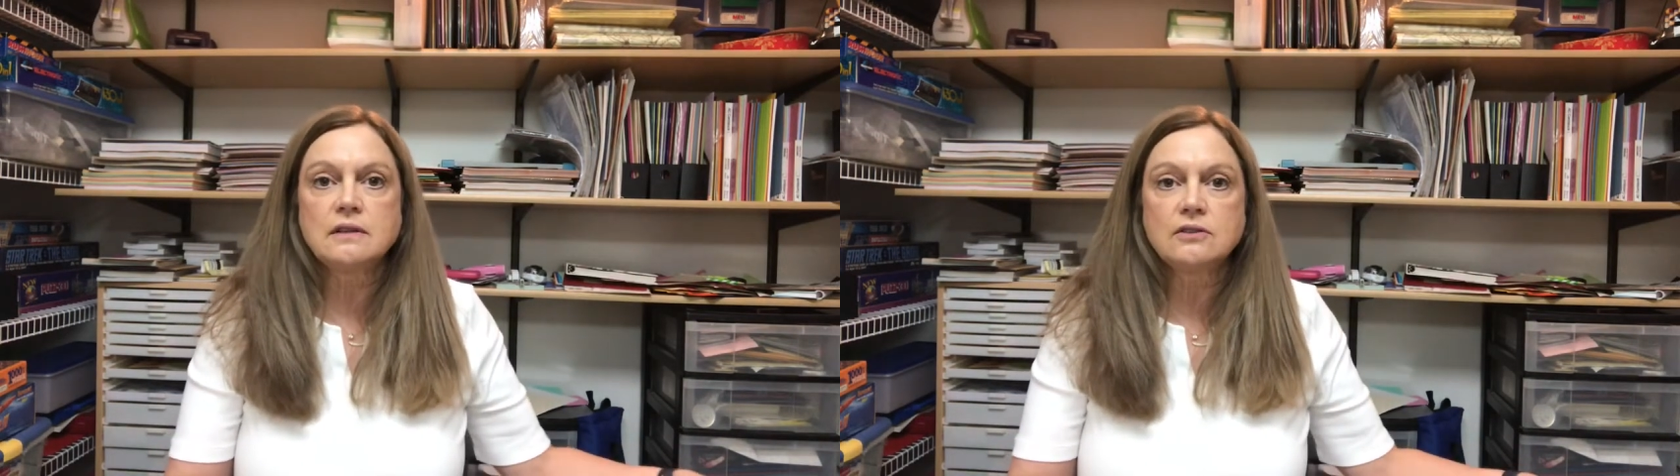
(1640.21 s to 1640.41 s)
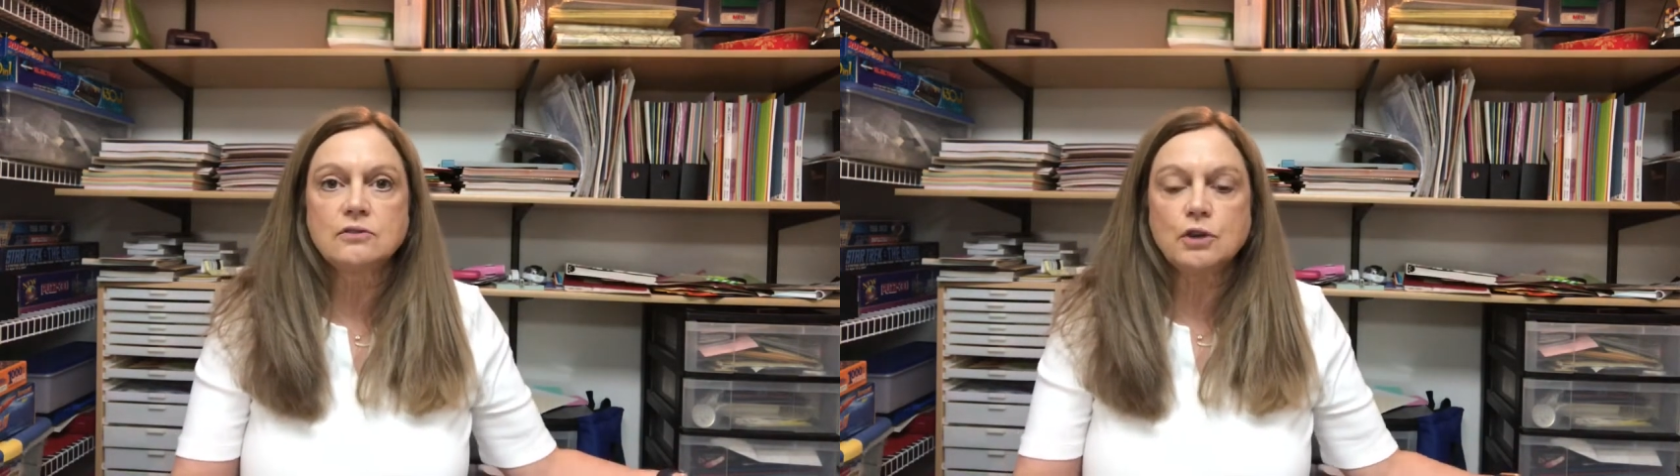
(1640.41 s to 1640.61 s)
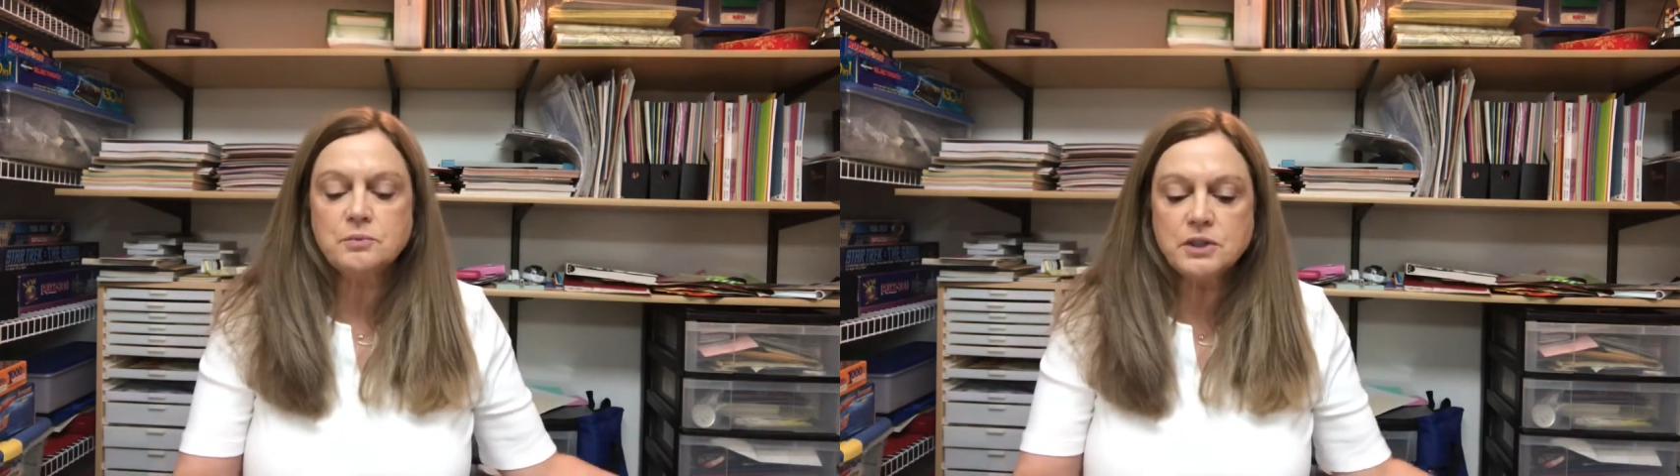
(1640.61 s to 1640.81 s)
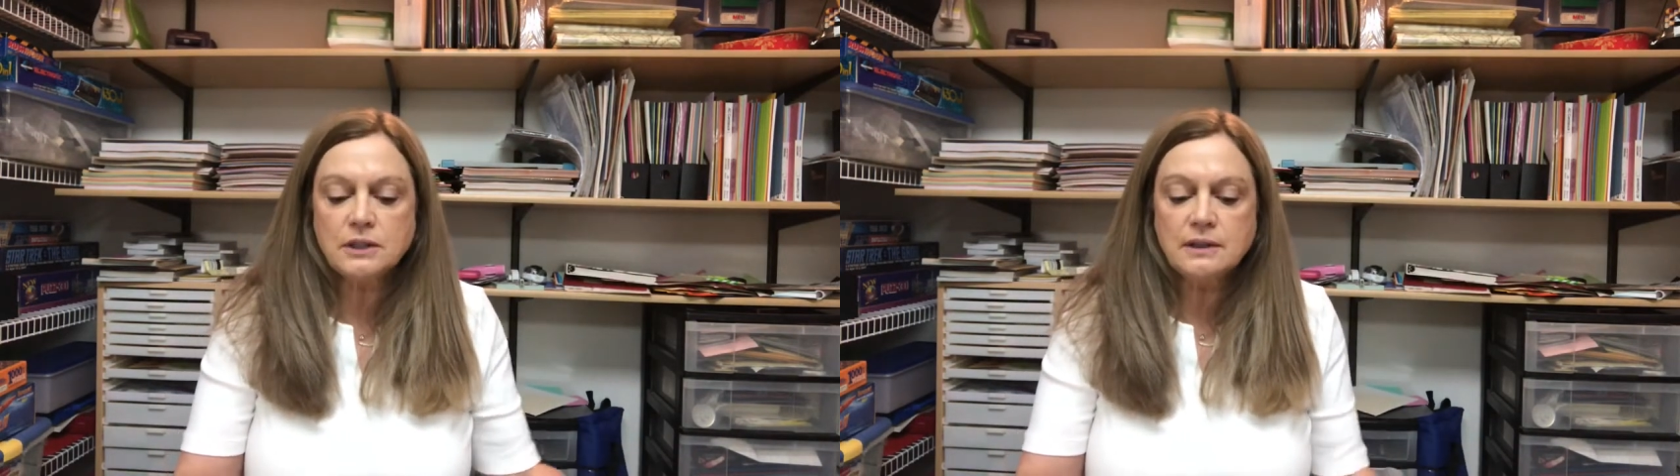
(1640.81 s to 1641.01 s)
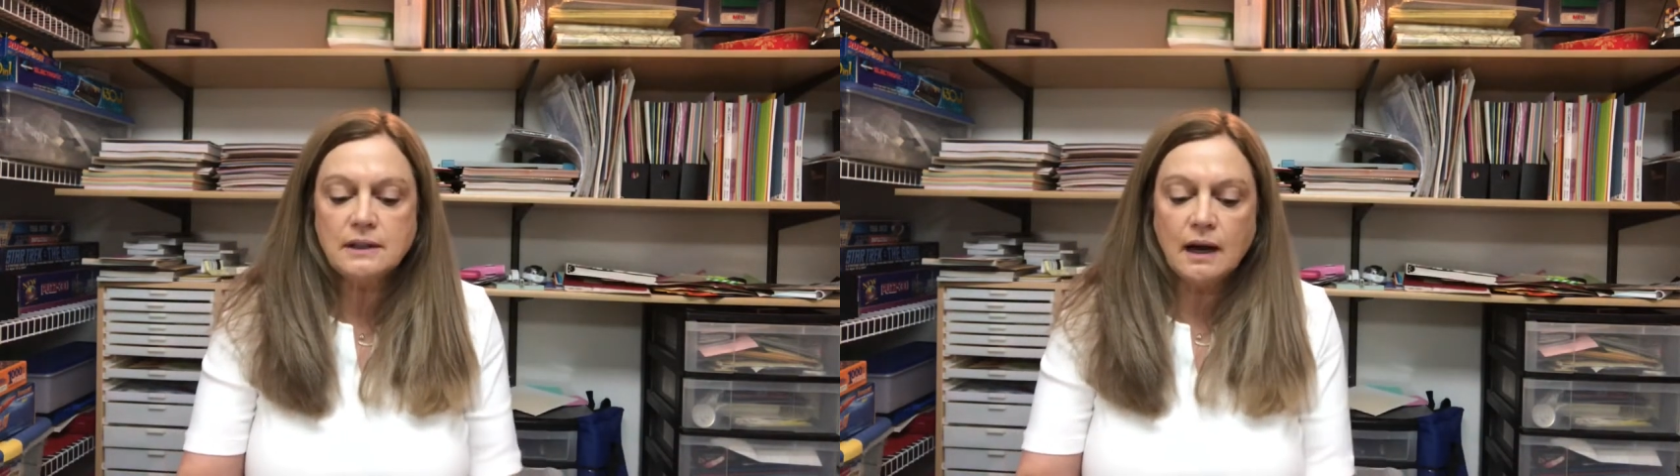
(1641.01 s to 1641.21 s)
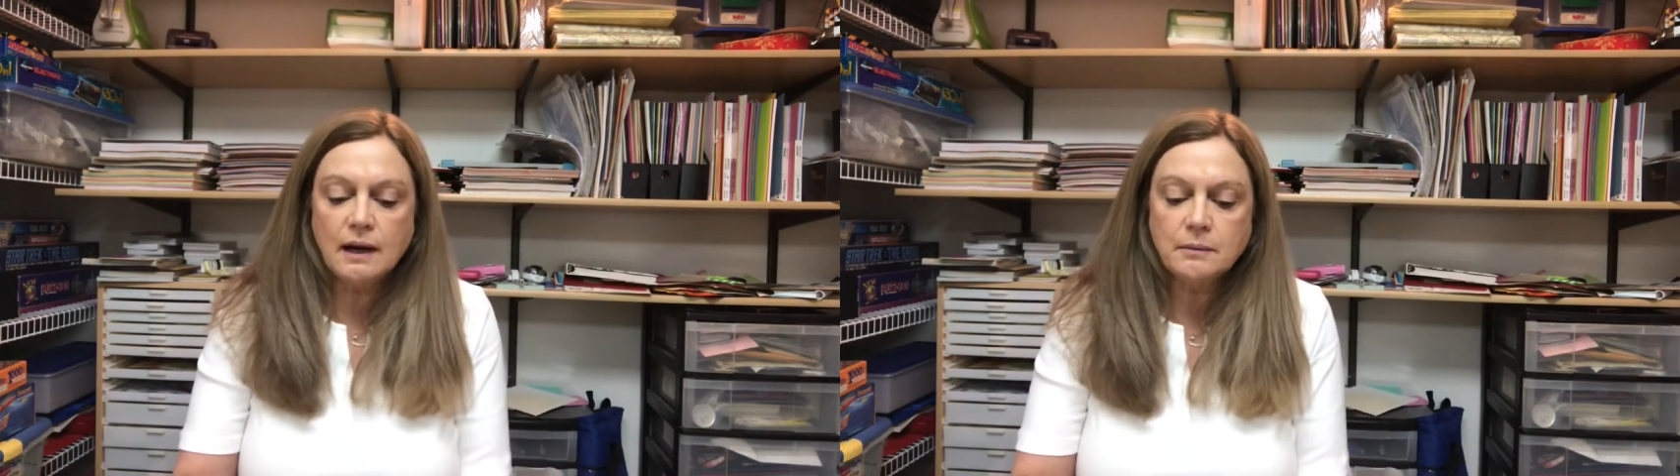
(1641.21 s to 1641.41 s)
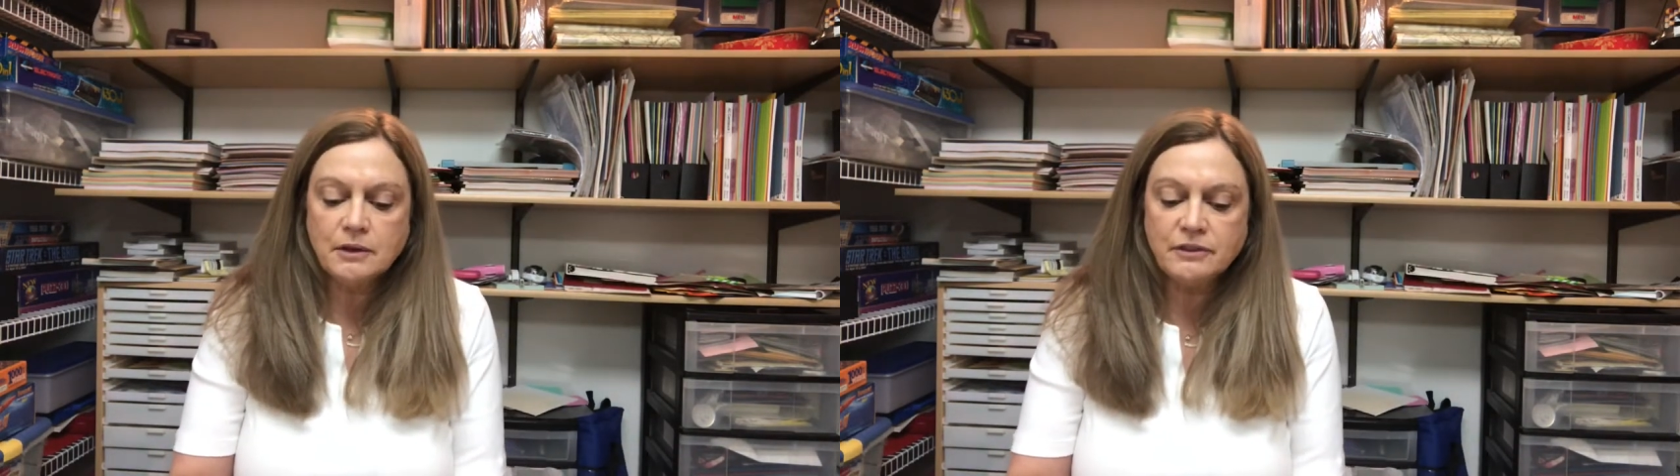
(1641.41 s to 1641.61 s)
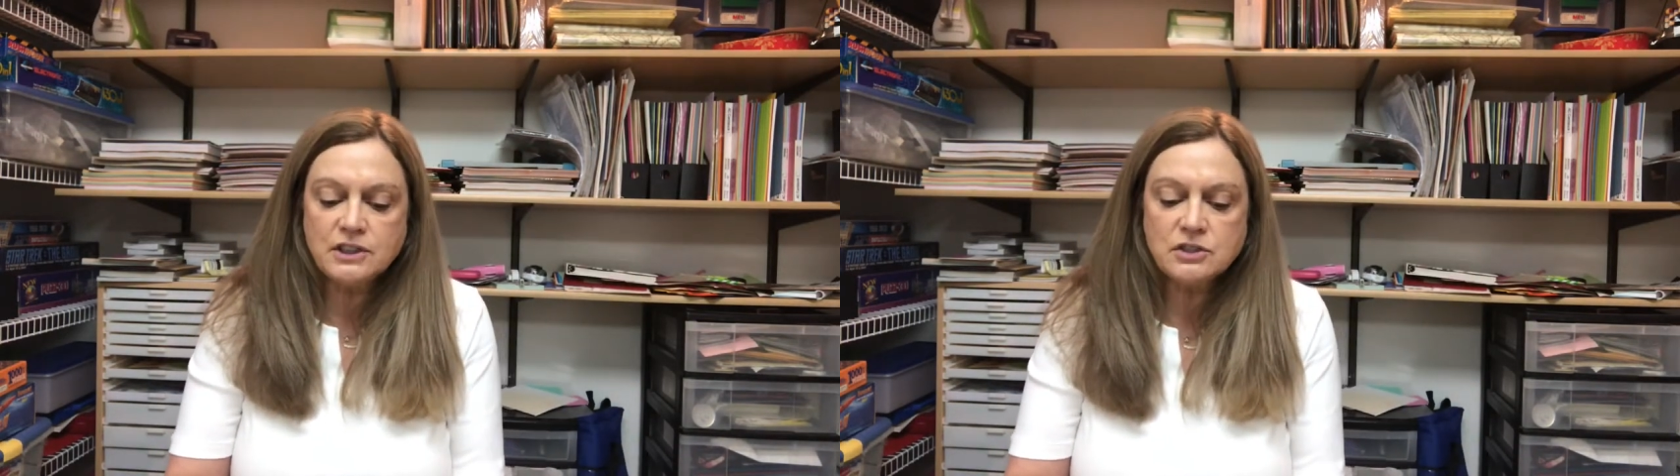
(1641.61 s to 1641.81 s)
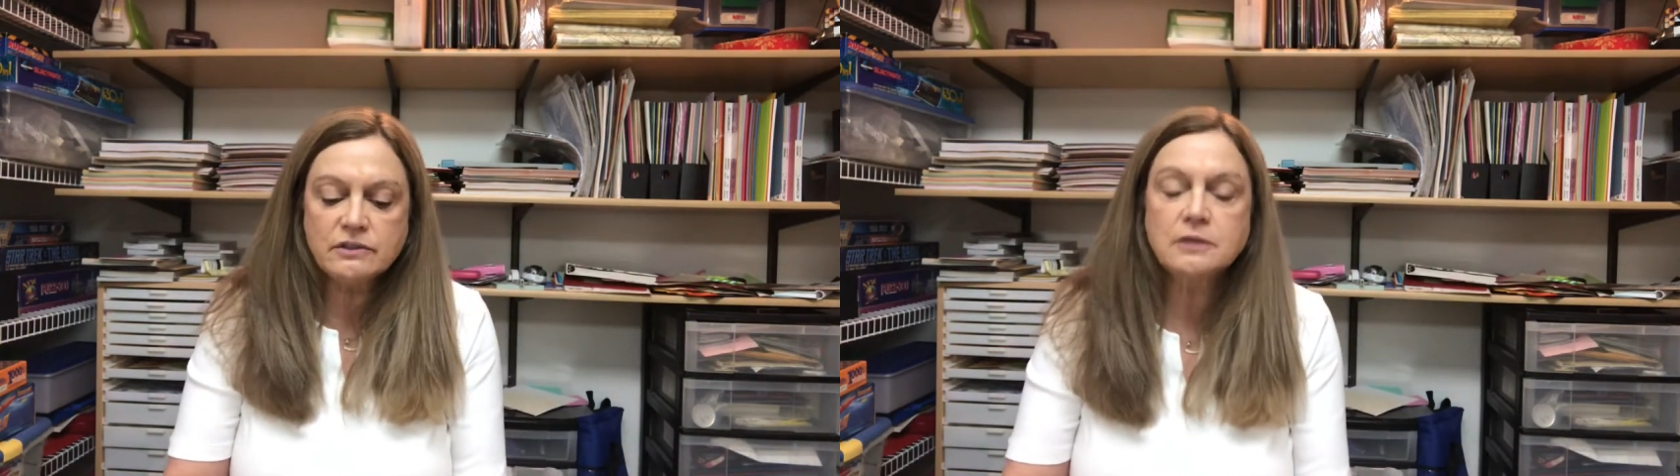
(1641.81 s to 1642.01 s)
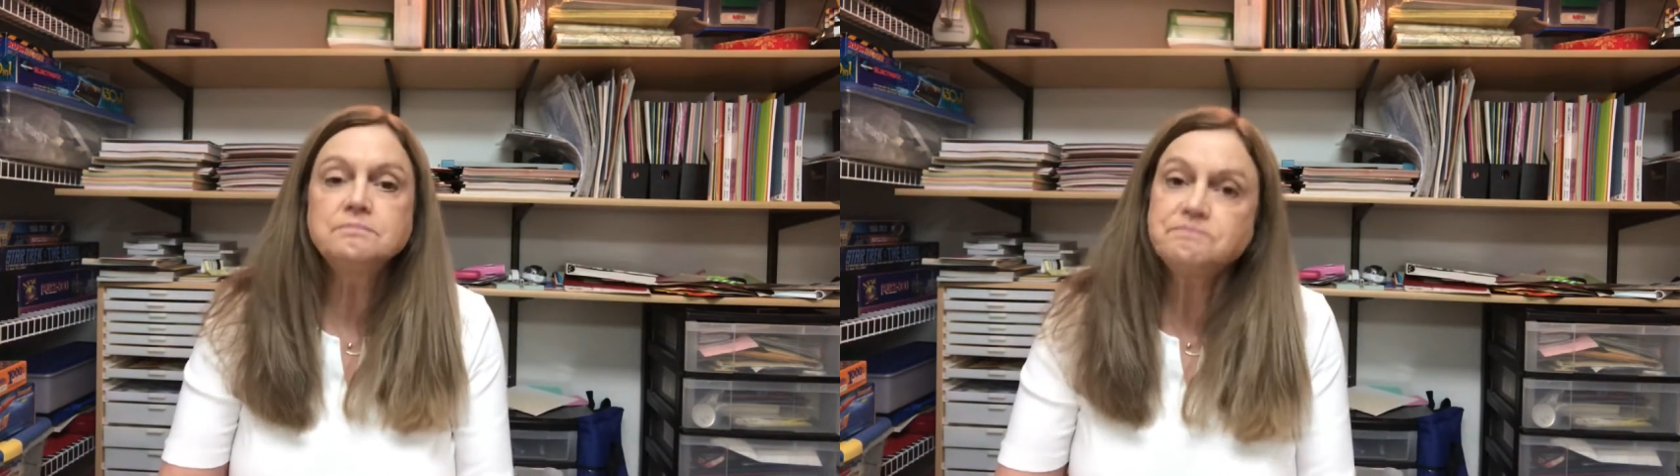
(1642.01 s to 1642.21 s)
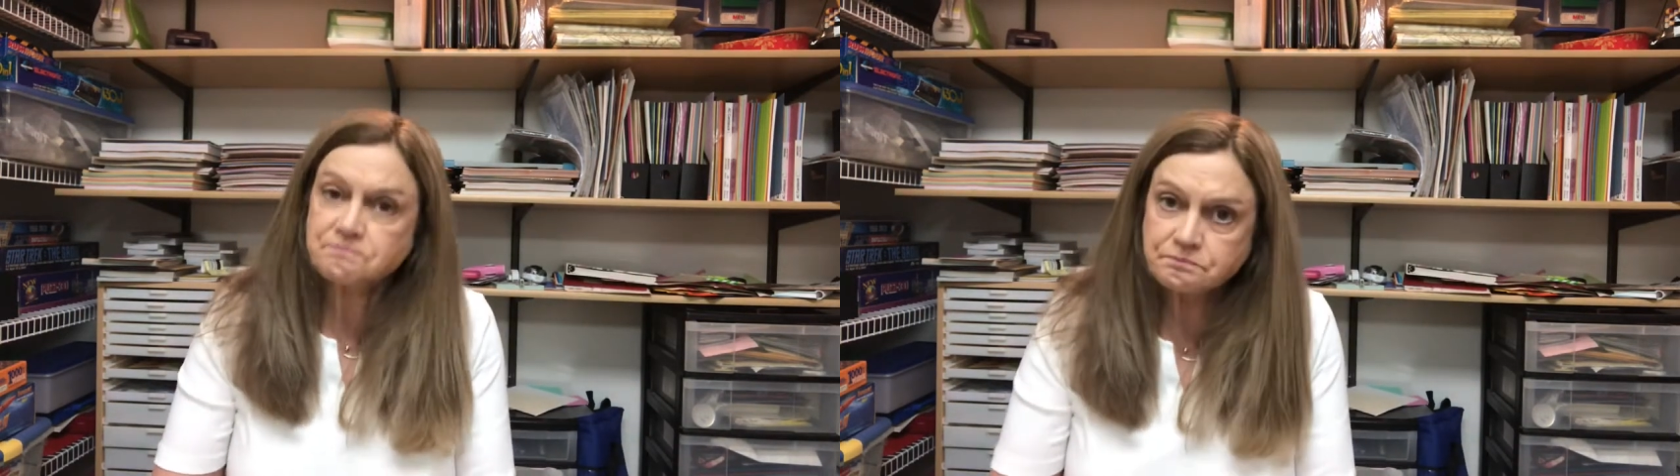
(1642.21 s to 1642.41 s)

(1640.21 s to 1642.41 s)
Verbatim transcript: description um, of each of them